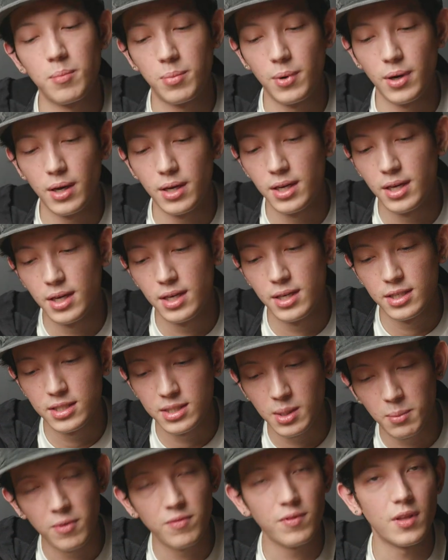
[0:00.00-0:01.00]
but
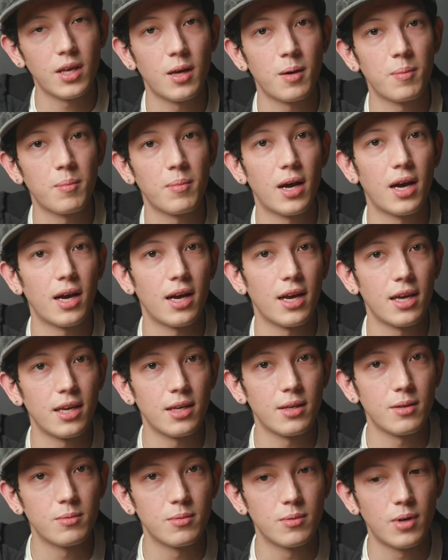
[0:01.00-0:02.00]
some of them
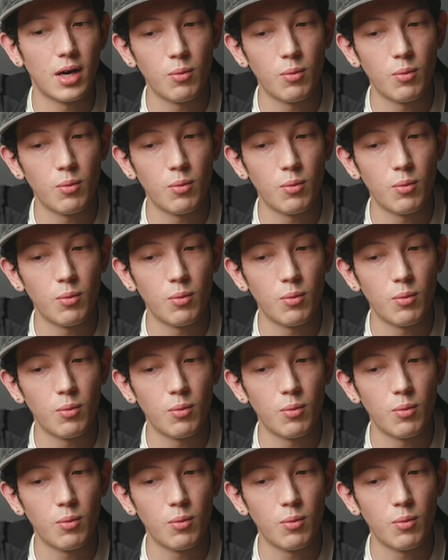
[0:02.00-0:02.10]
I